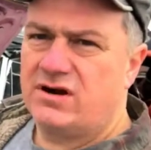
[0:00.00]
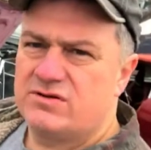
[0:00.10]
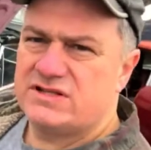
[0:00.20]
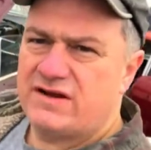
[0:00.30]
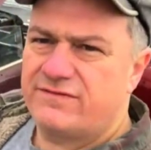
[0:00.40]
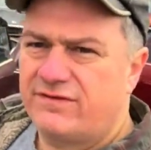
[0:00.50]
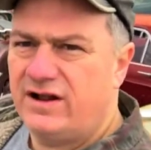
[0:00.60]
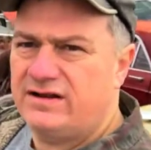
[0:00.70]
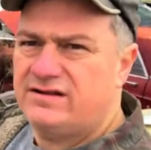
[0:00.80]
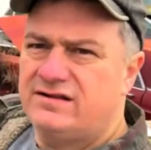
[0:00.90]
car was out
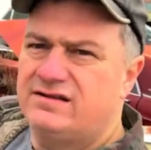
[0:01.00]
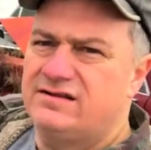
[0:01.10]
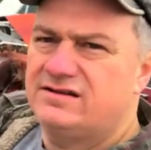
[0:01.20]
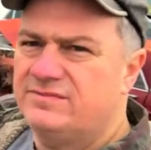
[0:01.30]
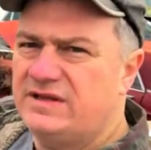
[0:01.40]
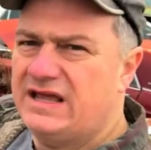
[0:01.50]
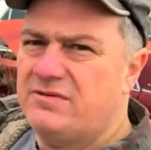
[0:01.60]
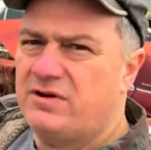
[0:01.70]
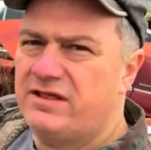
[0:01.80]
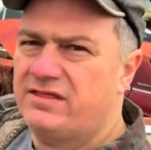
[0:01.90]
front to
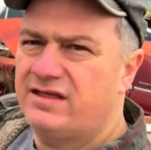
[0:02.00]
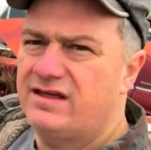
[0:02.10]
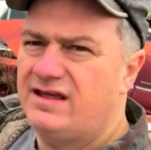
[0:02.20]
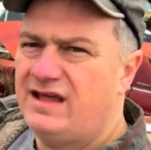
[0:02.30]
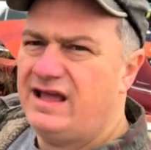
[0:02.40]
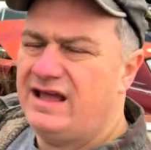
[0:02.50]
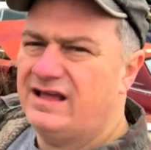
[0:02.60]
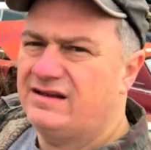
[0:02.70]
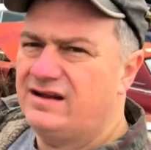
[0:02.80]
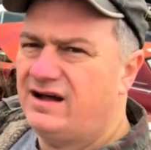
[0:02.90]
begin with, and